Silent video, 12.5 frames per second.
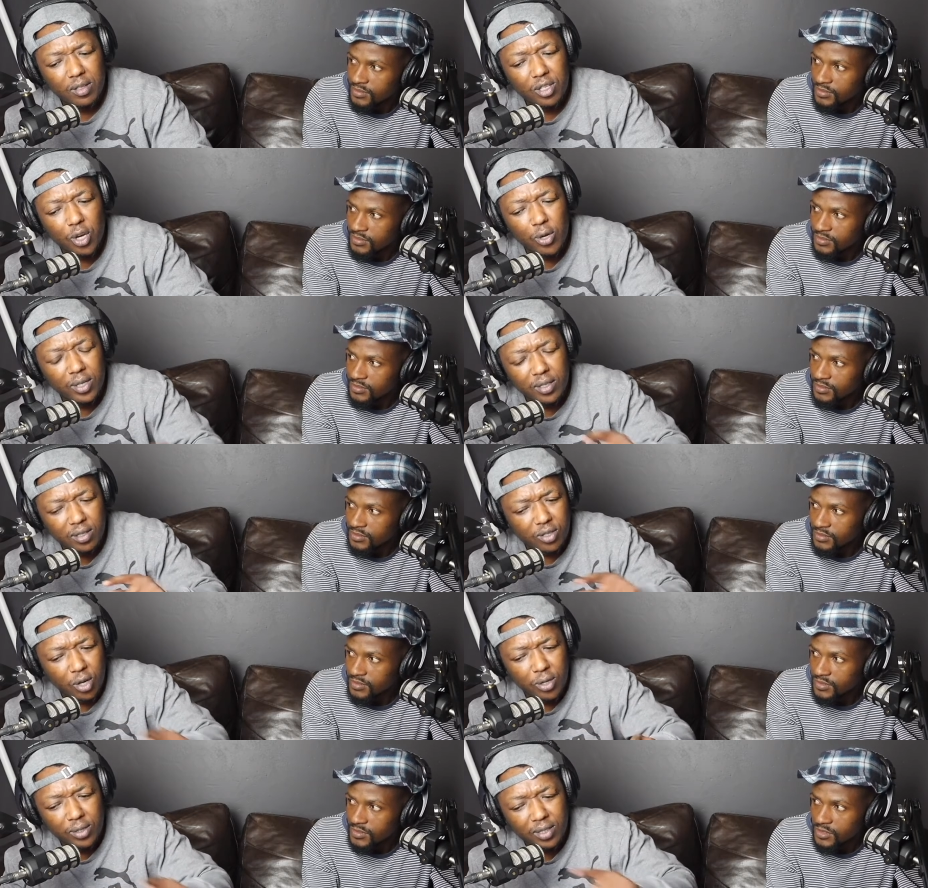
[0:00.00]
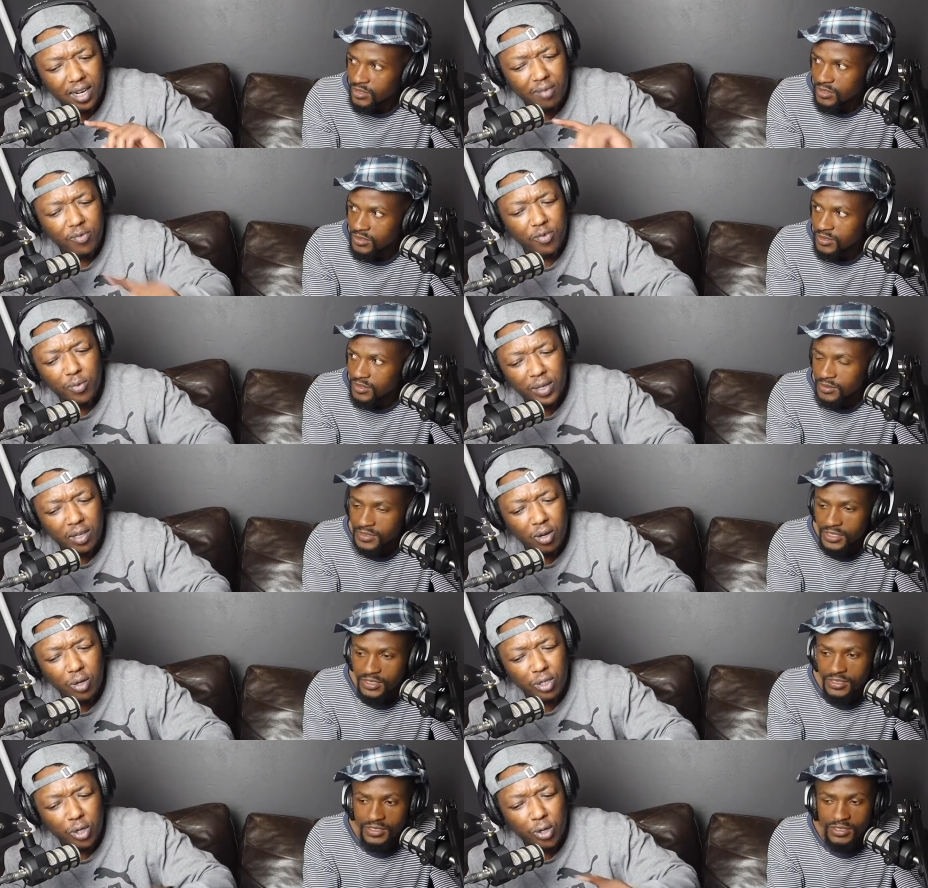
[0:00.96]
Speaker 1: don't don't come for me or
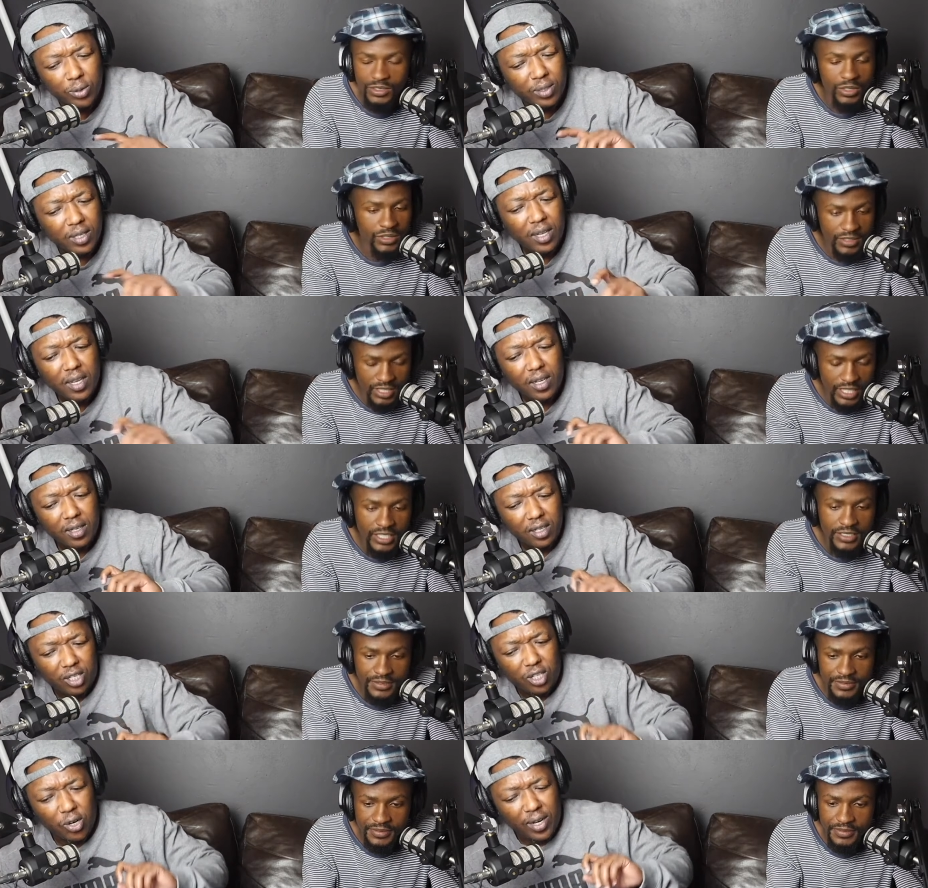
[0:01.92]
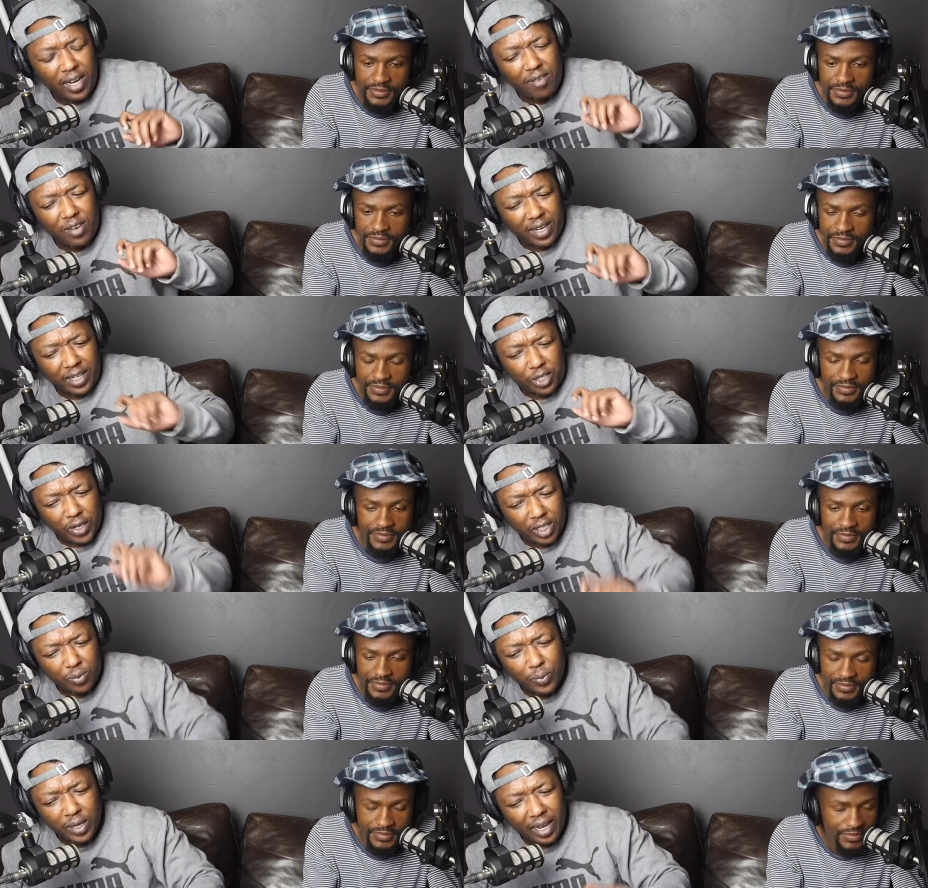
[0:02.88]
don't, don't, yeah don't ever address
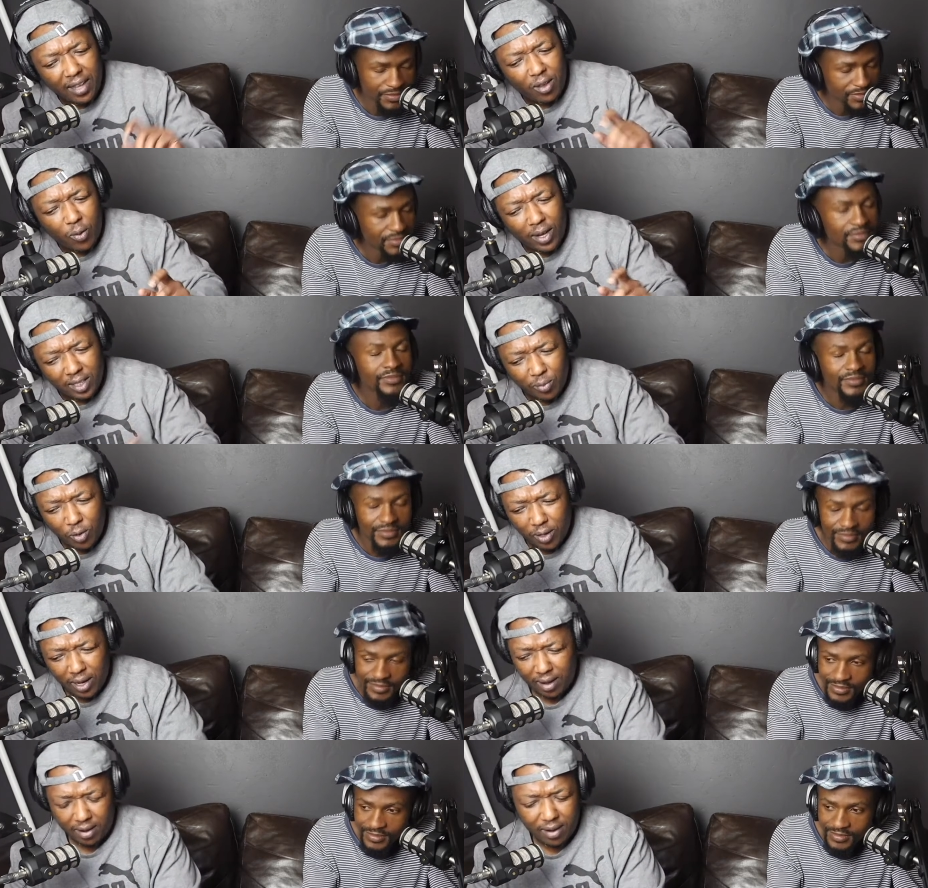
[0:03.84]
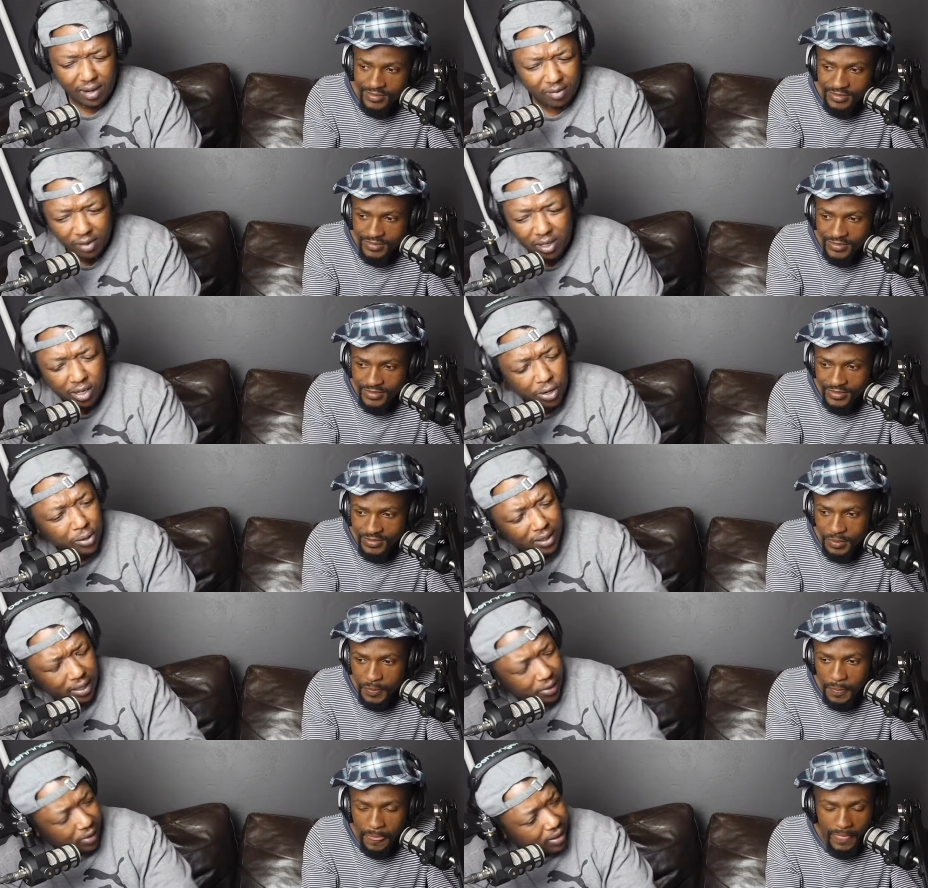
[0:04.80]
me otherwise i'm gonna reveal your
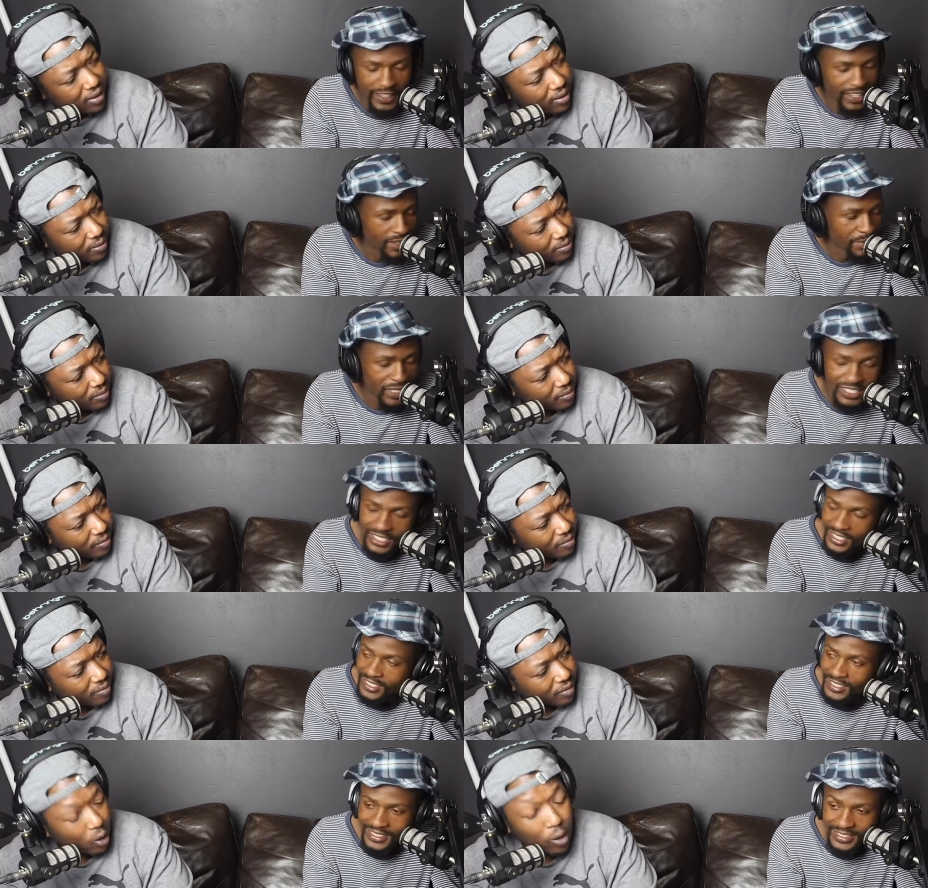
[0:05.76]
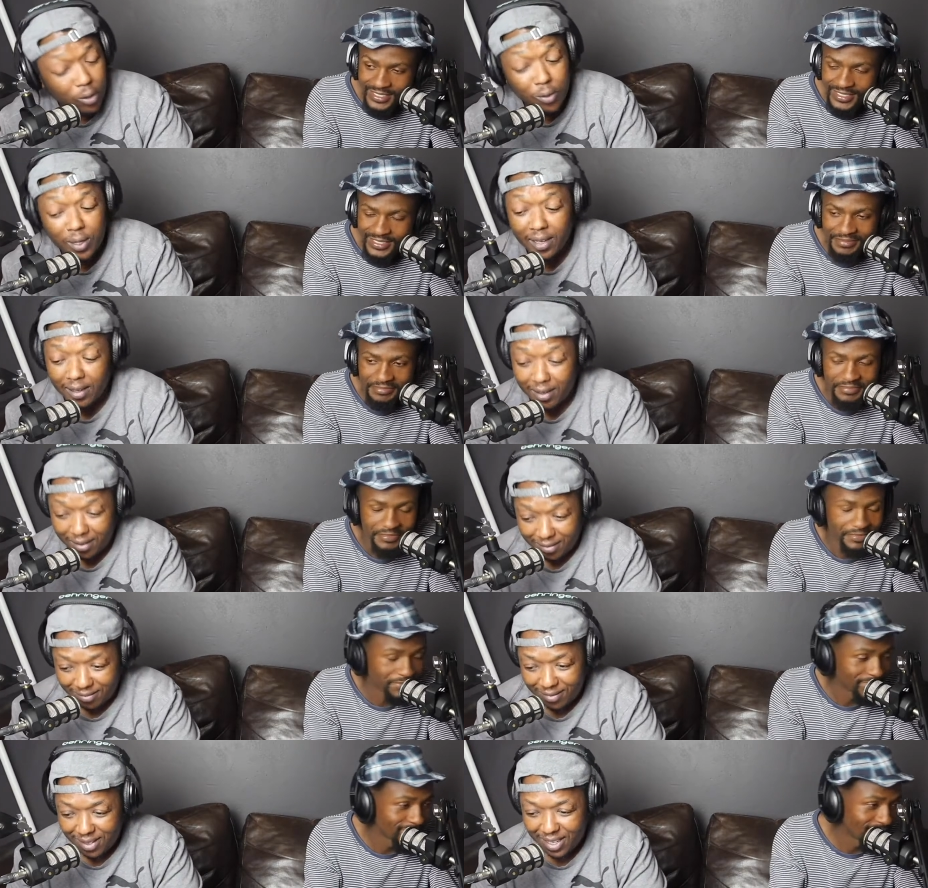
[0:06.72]
secrets
Speaker 2: hey my g
Speaker 1: okay
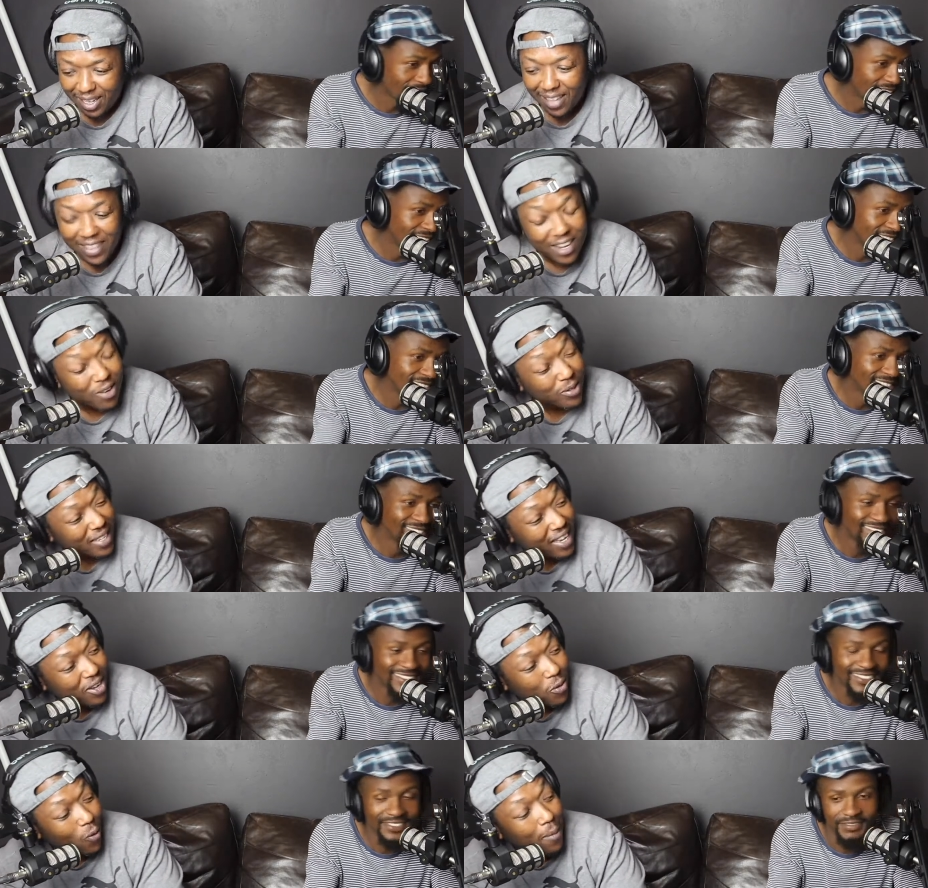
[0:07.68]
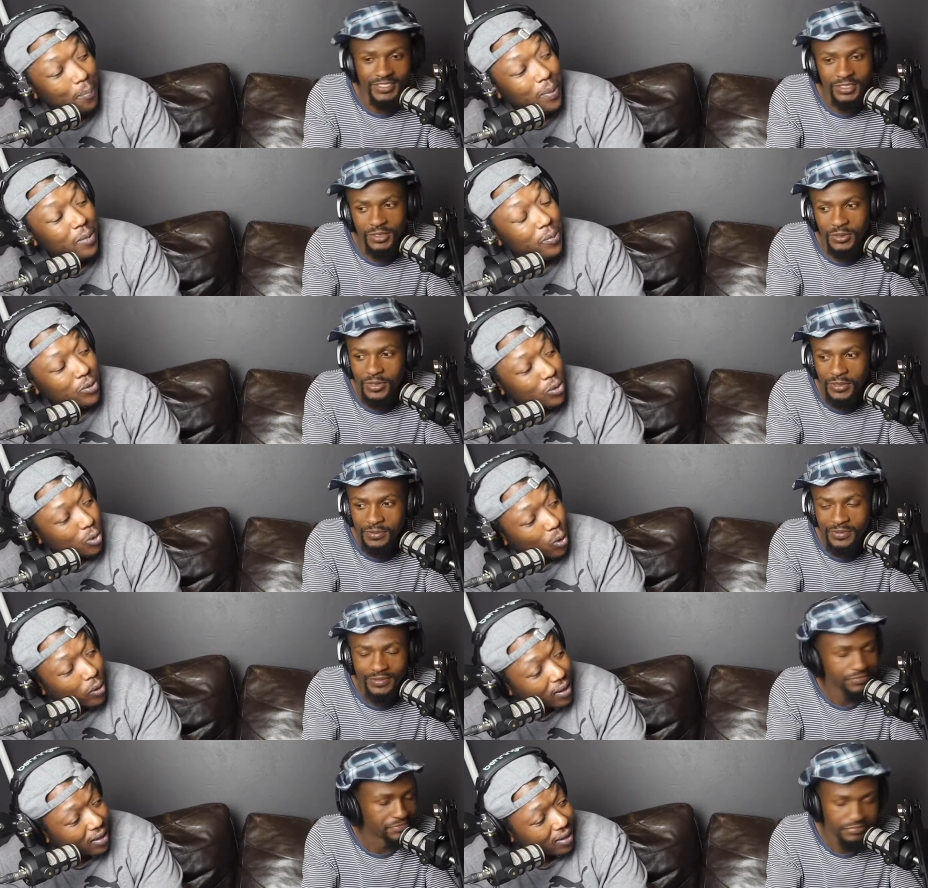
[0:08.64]
and then you're saying you want people you want to
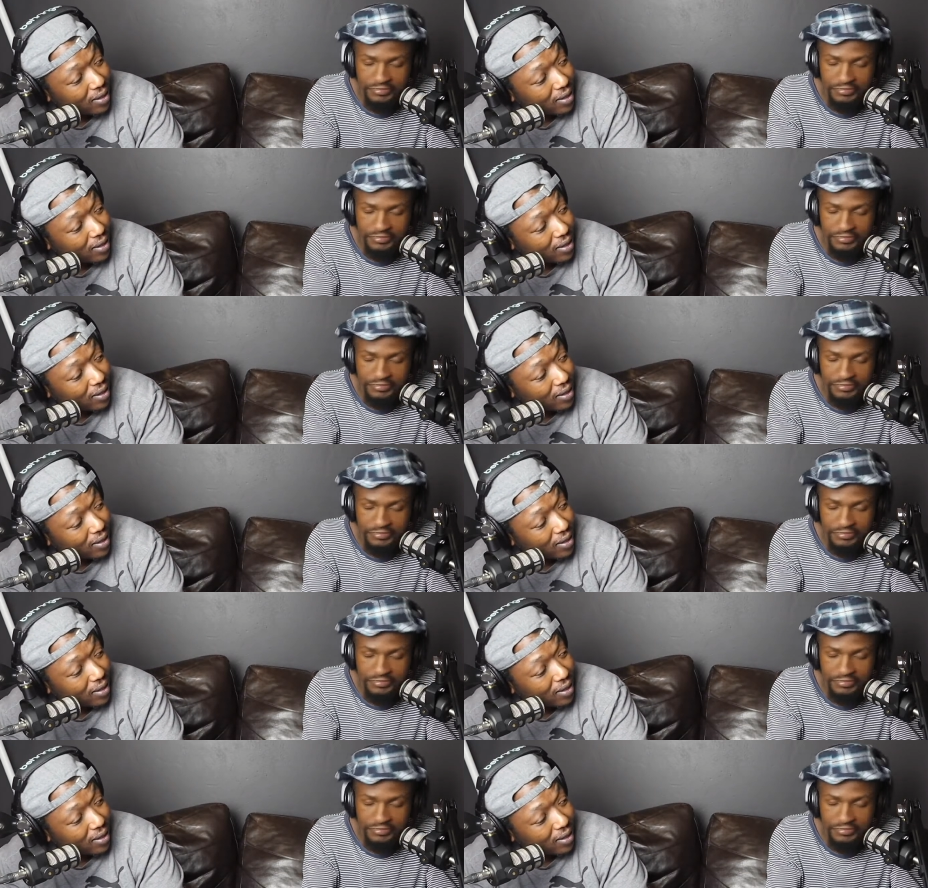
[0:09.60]
talk